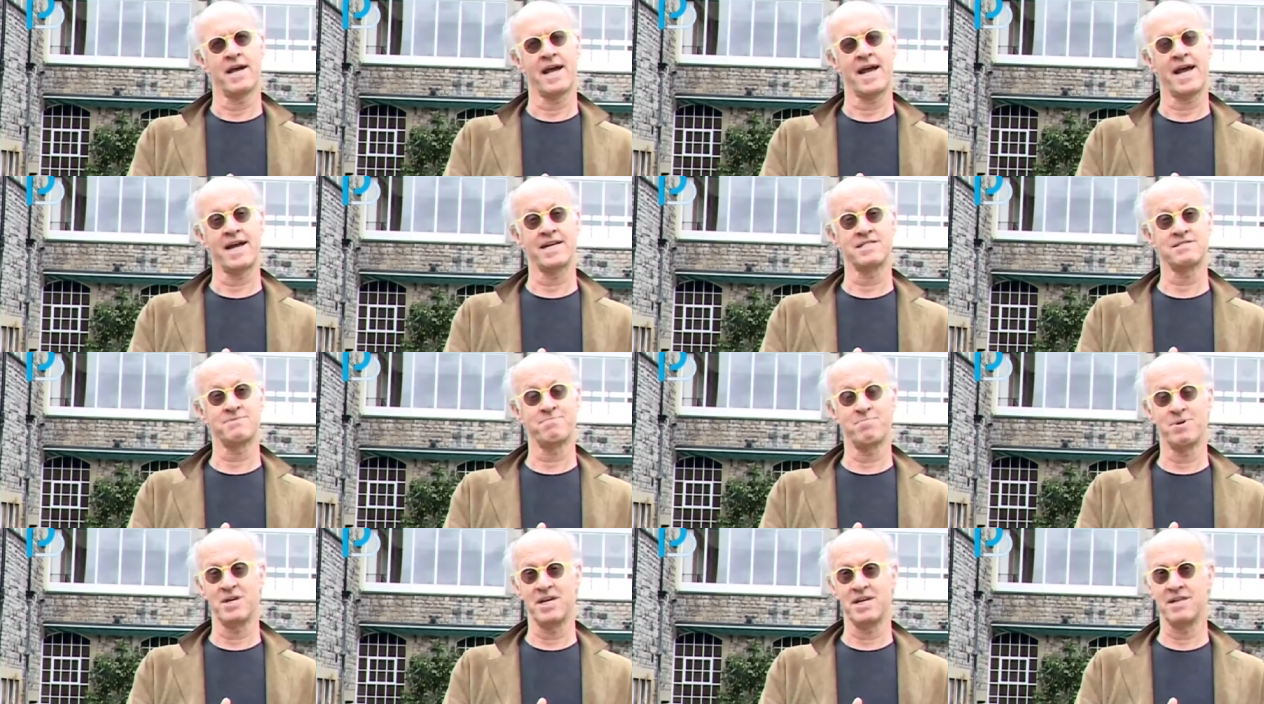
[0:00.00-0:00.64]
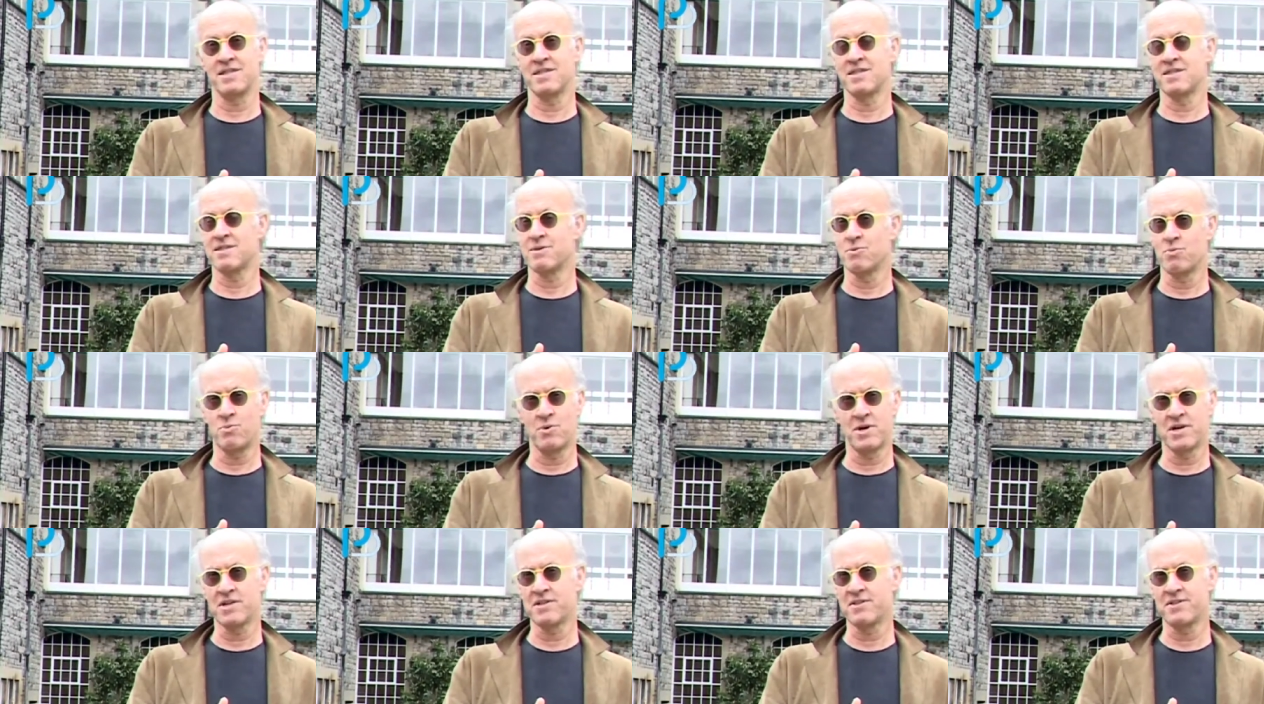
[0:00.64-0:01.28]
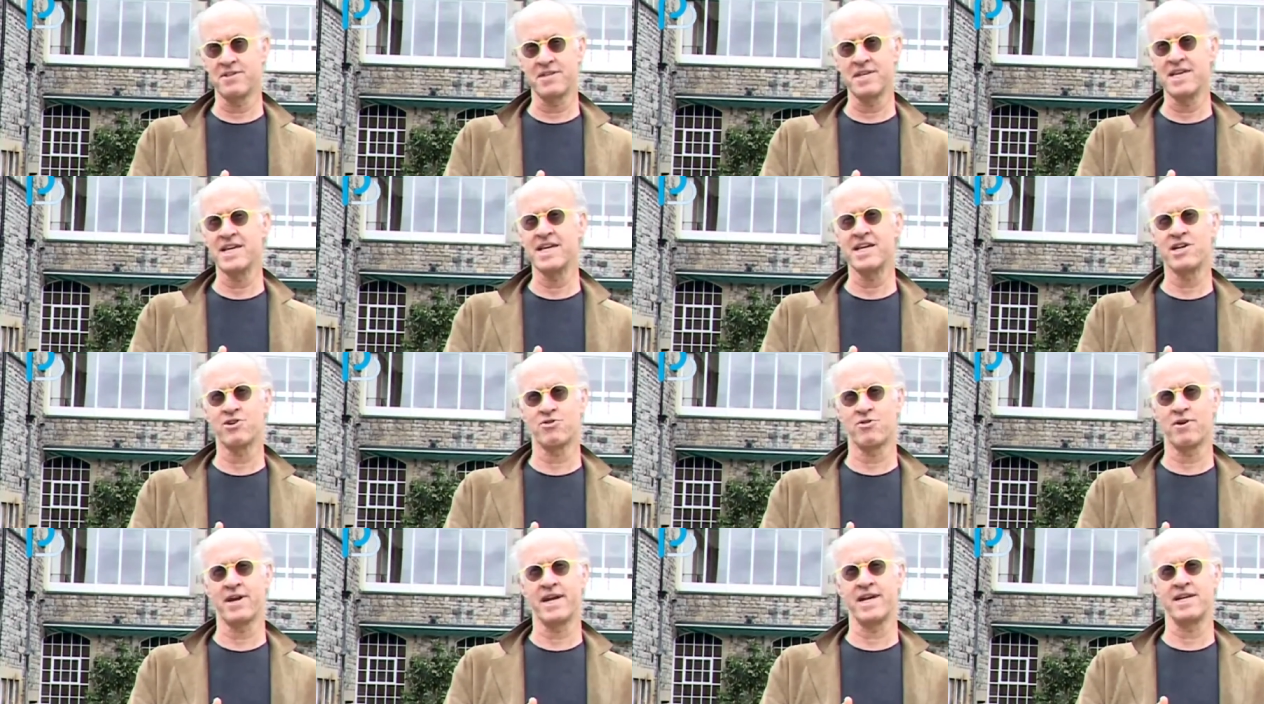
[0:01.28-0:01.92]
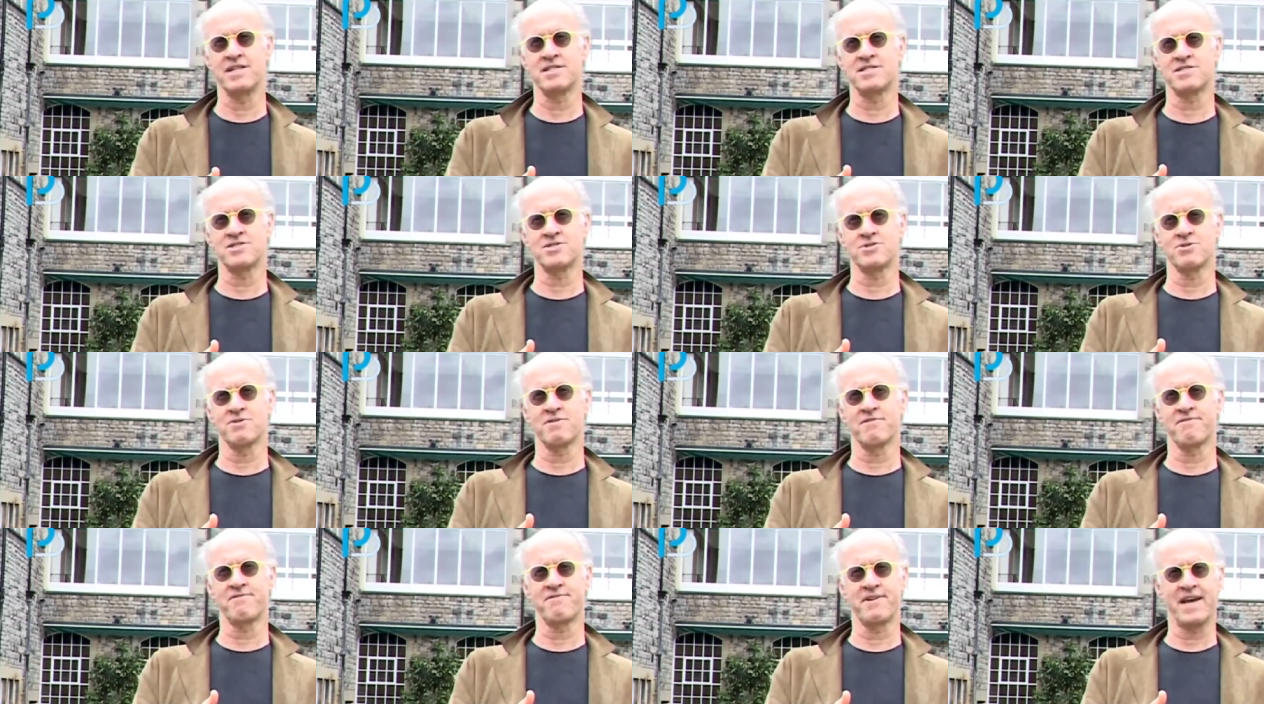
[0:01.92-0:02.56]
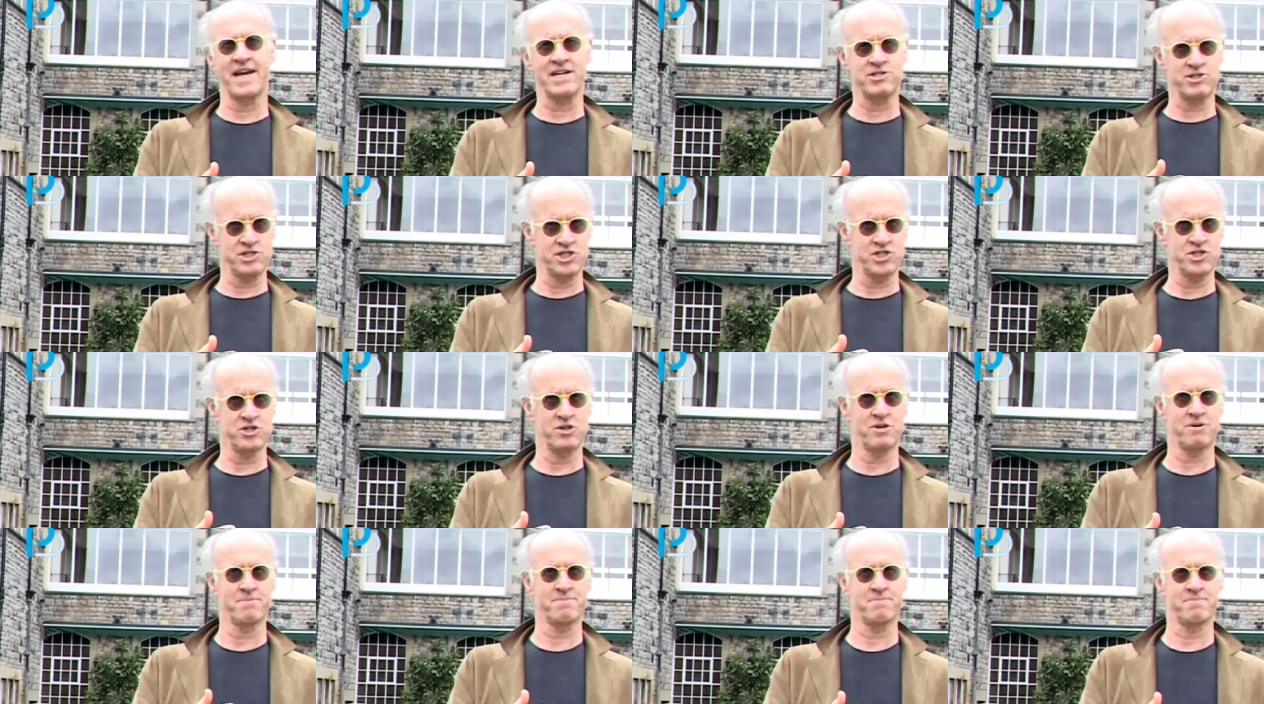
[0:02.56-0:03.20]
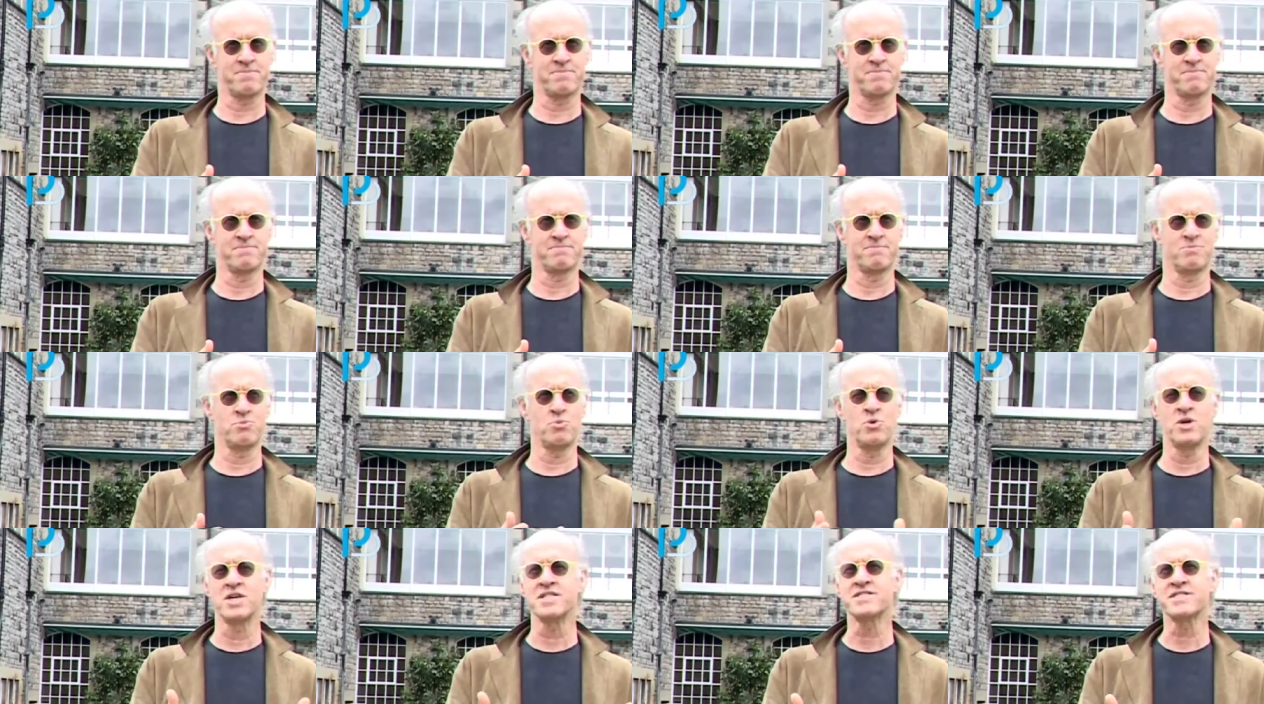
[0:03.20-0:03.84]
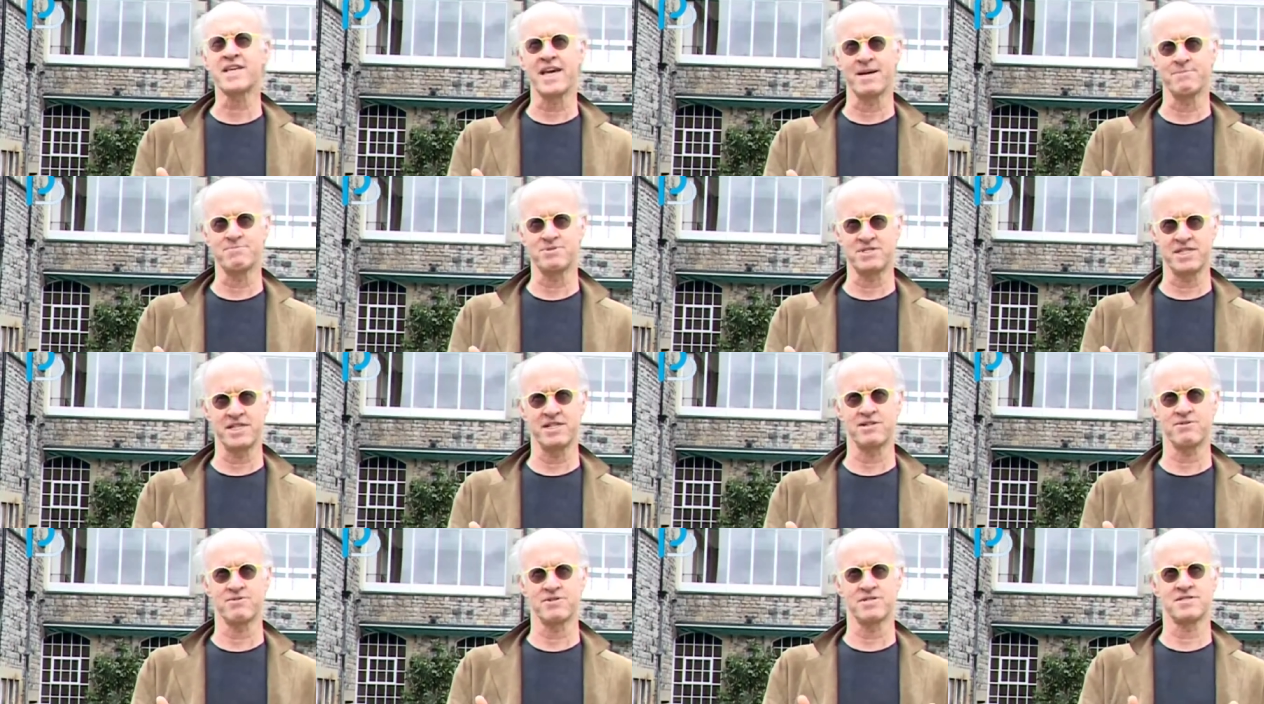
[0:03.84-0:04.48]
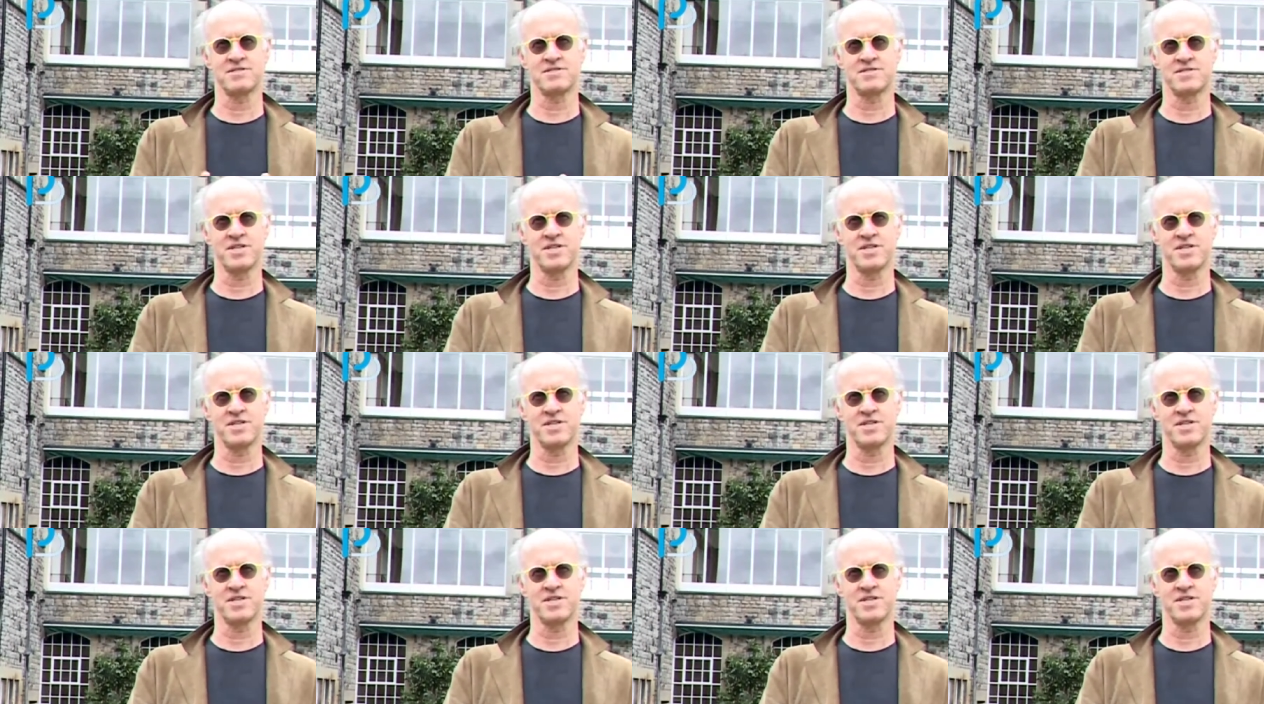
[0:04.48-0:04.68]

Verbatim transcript: has been one of the great sort of factory shop worst kept secrets.